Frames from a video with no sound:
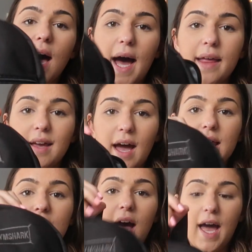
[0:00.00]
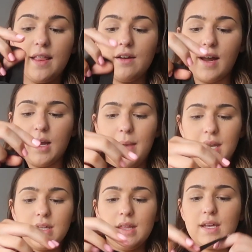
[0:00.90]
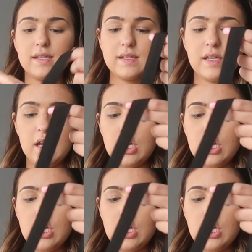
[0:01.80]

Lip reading: Highly, highly, highly recommend this.